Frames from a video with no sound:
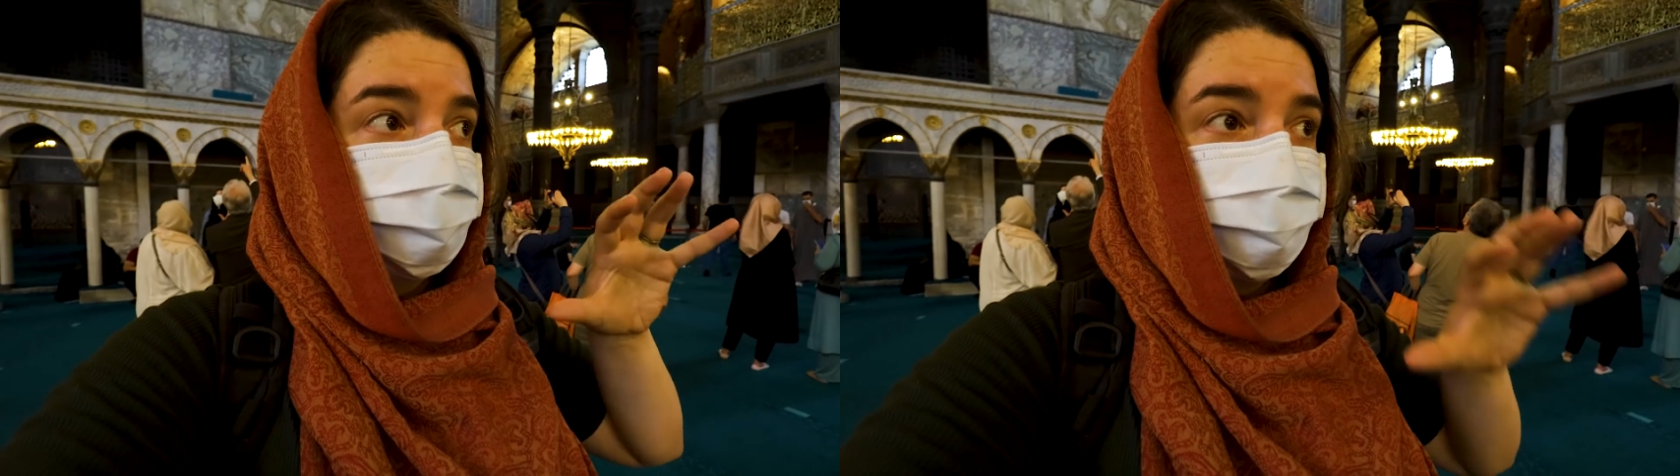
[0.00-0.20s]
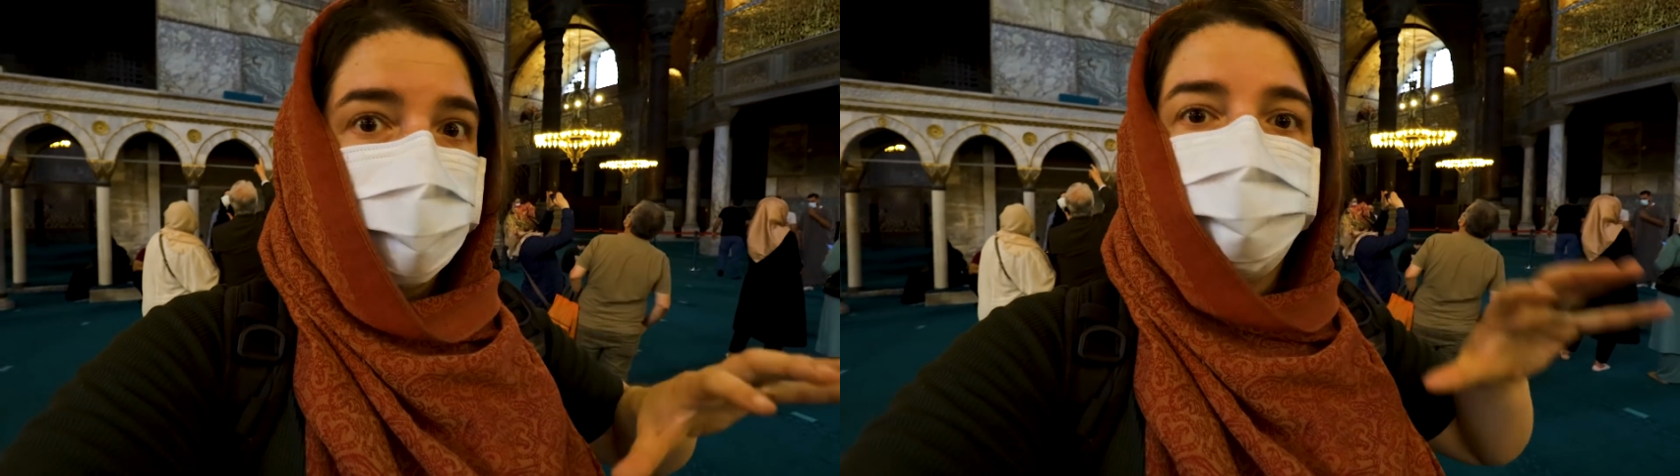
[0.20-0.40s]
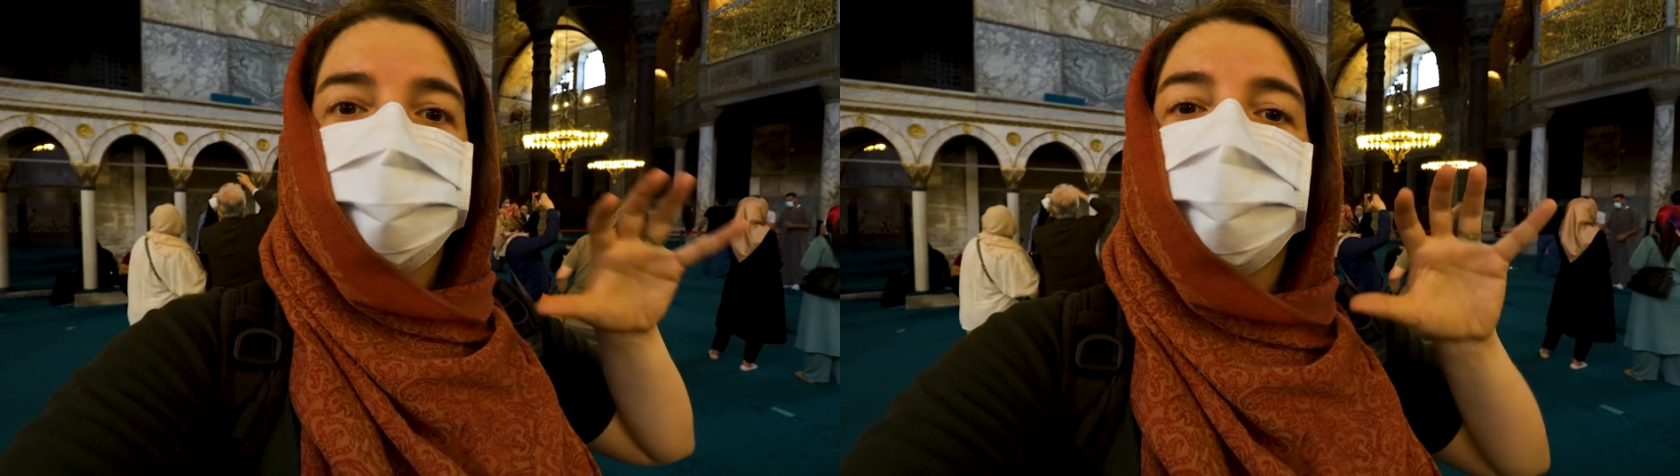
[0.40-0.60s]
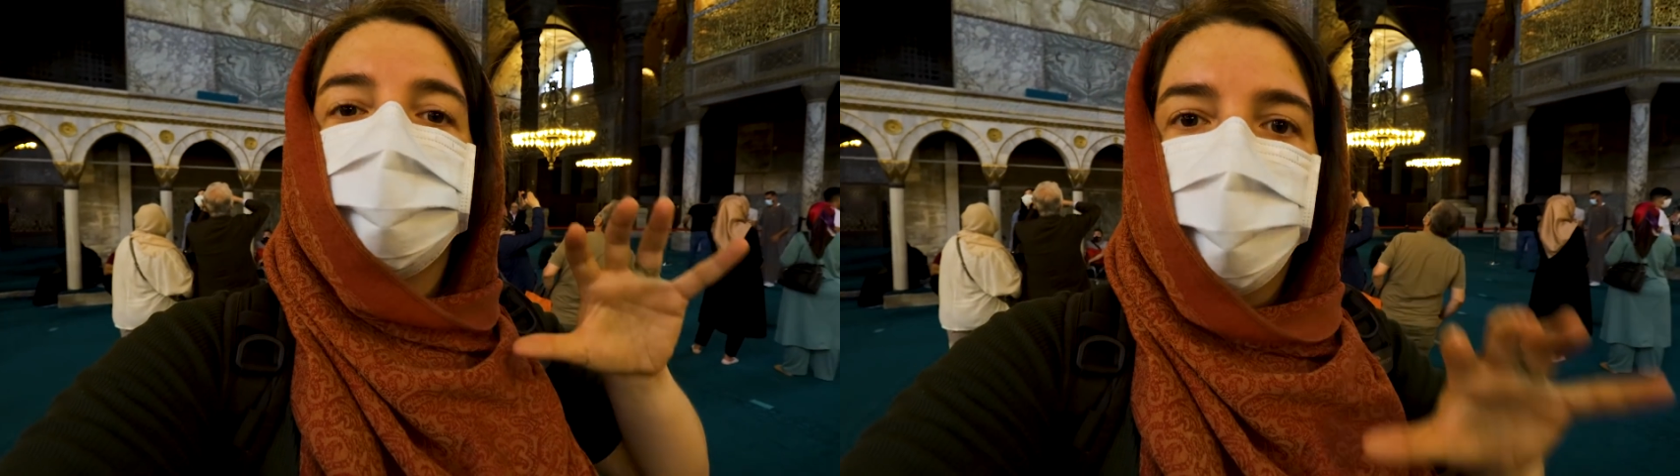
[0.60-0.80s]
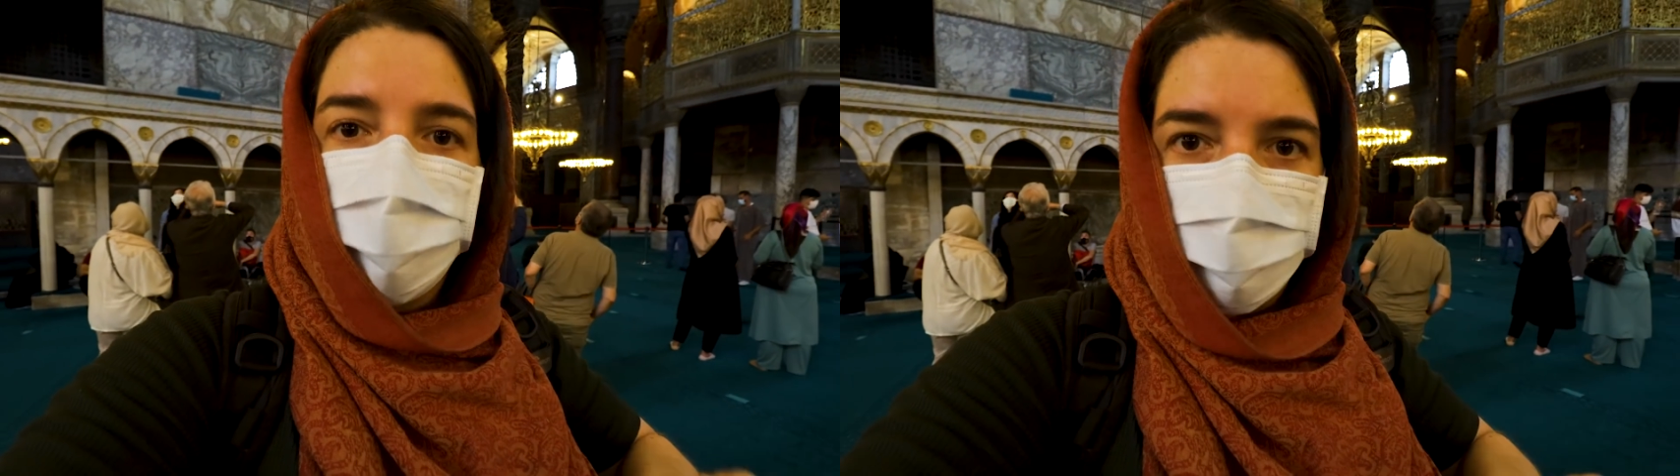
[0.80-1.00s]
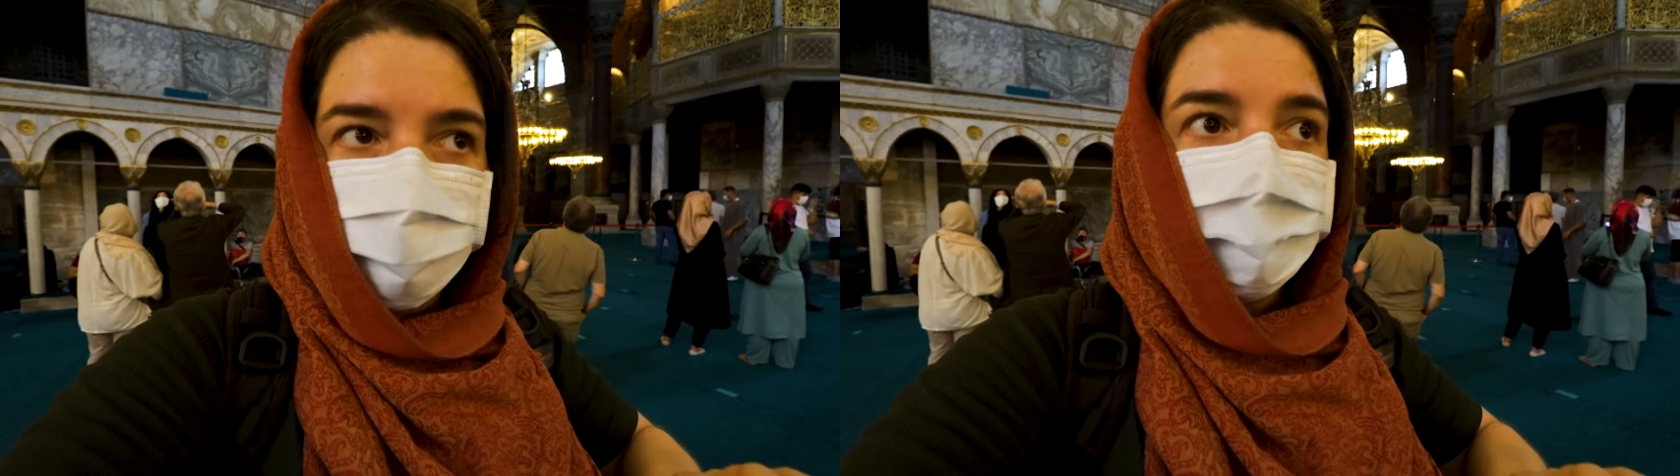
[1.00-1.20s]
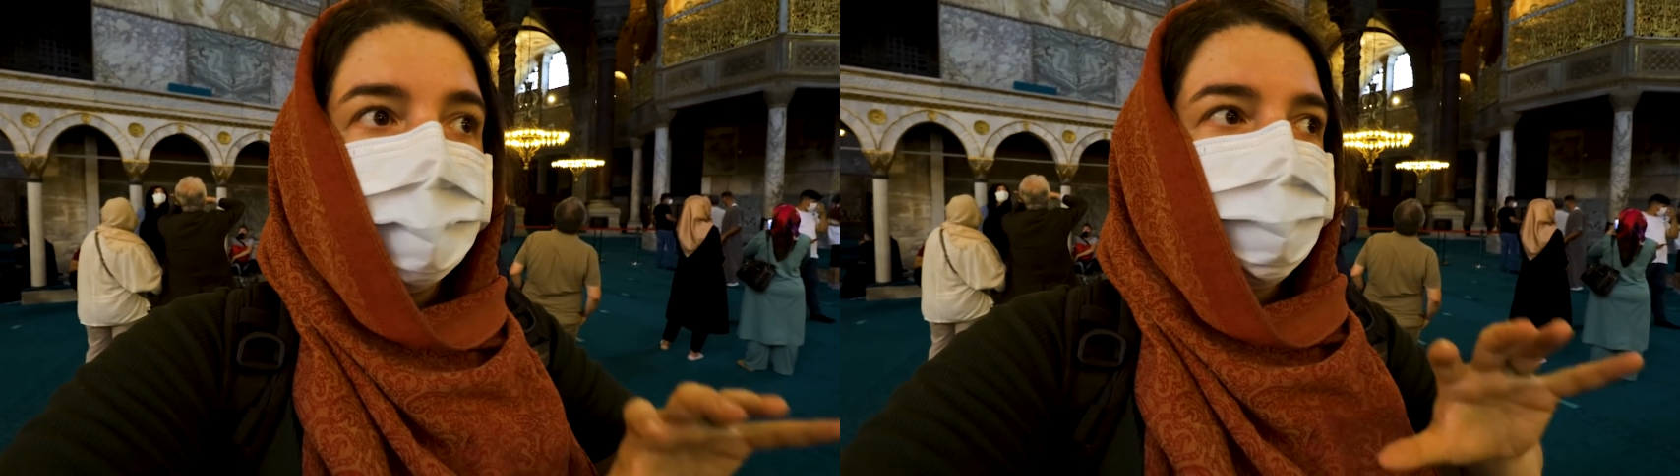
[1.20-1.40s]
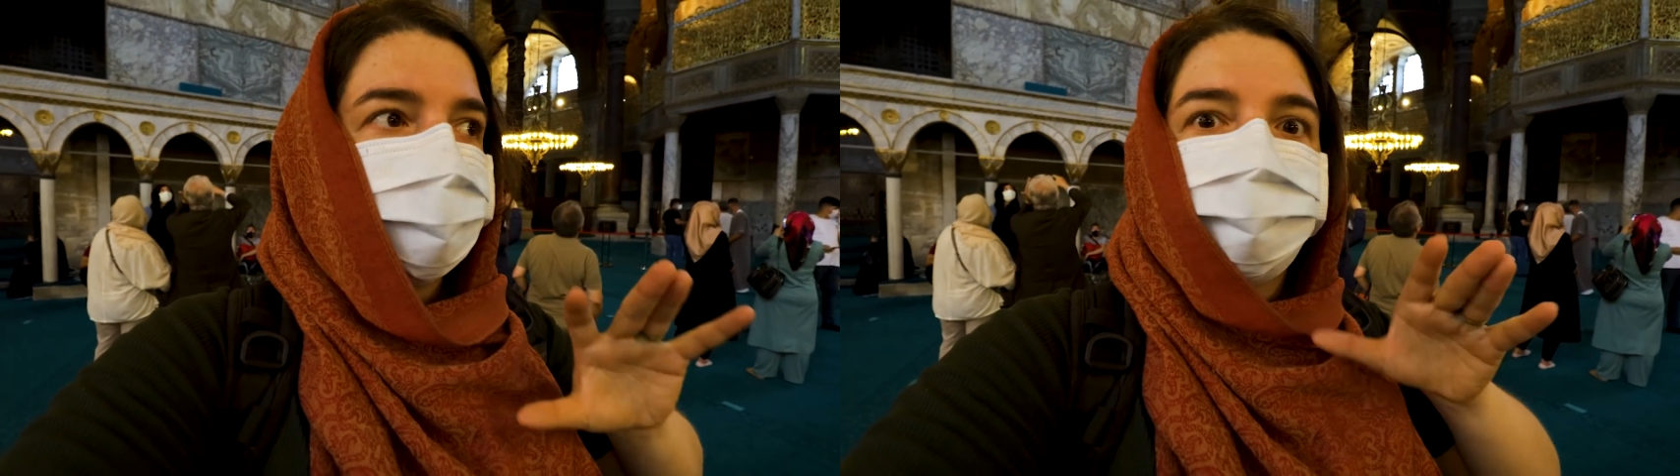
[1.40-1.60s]
to pray. I was not aware,
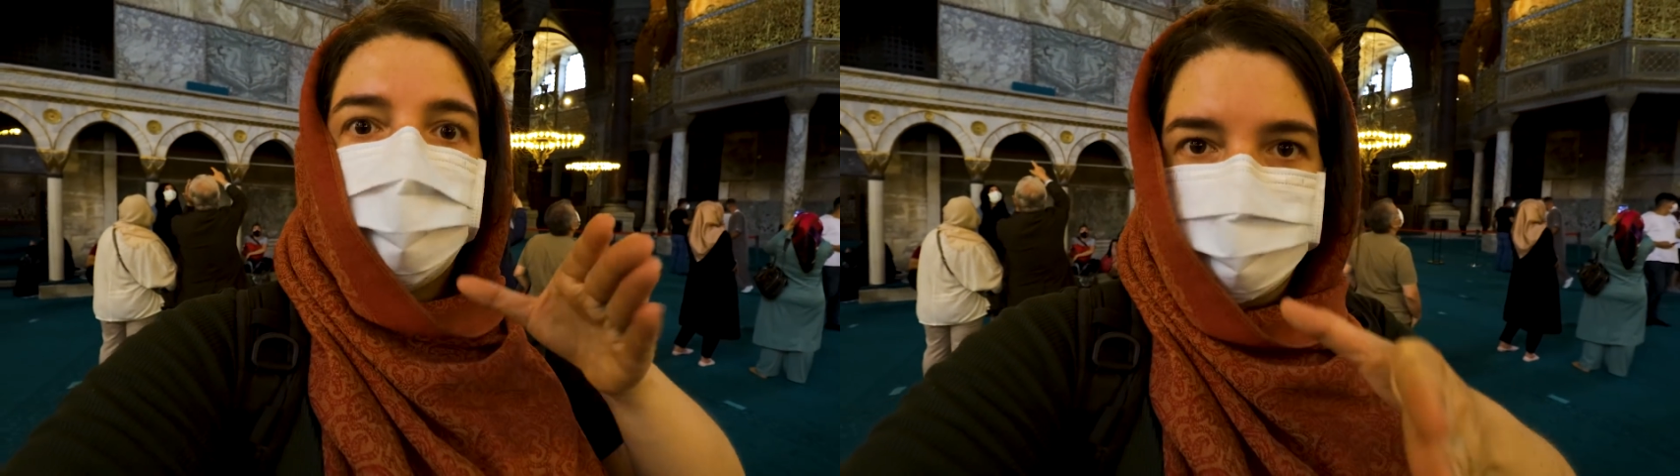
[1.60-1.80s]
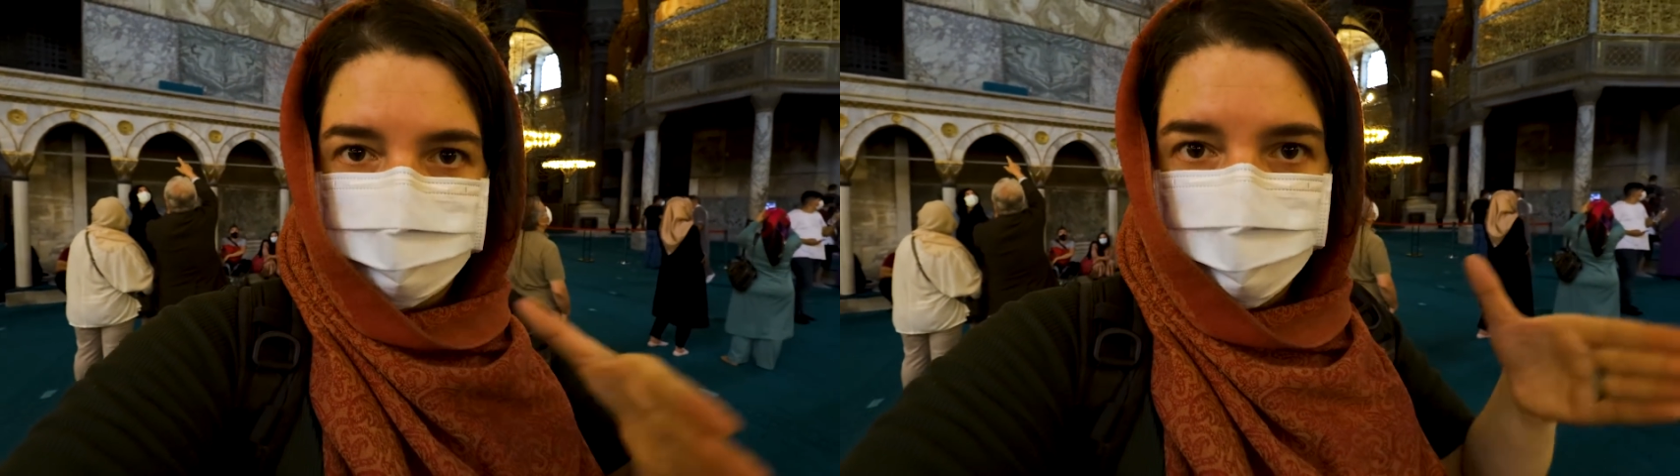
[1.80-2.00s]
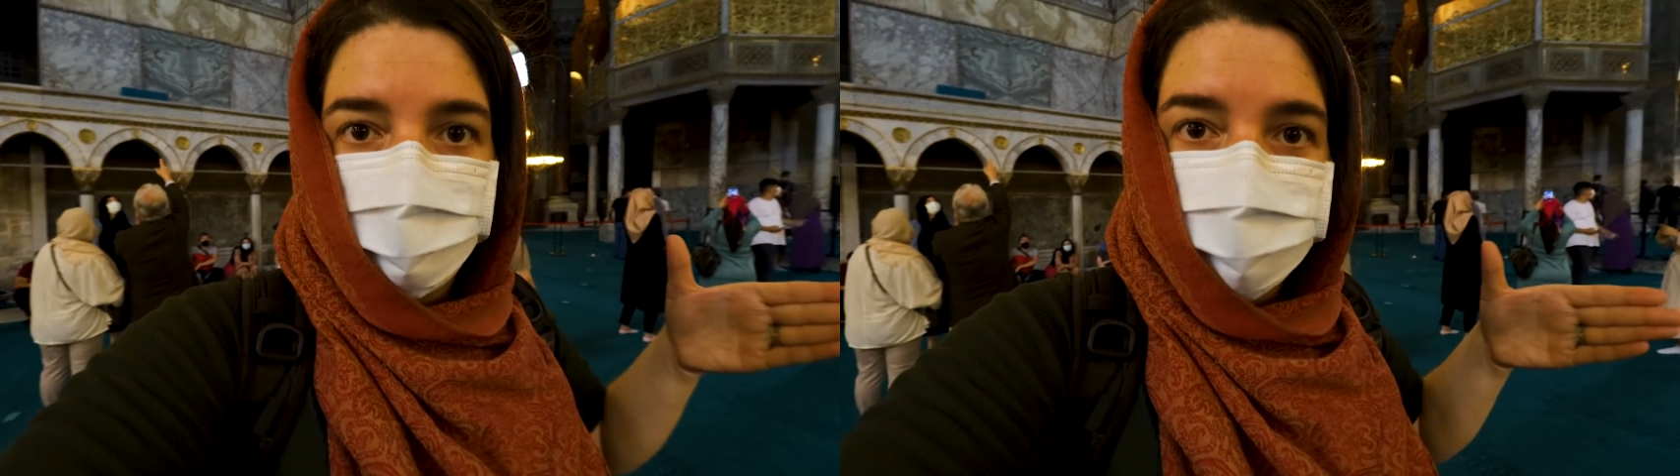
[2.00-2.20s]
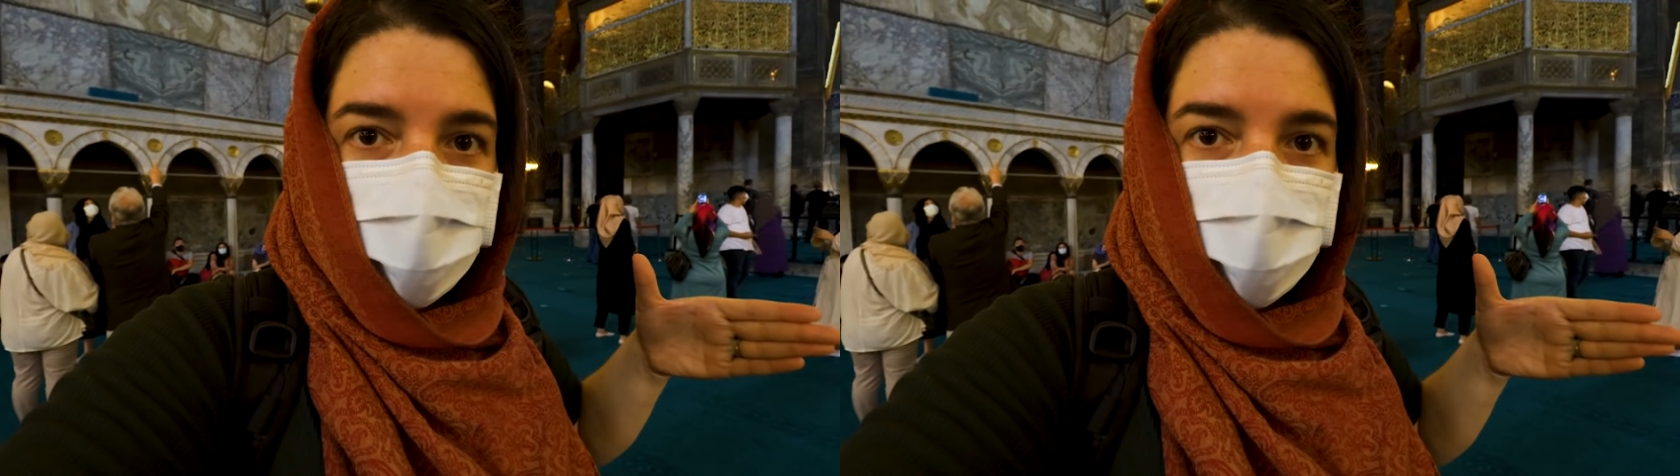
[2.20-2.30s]
but someone stopped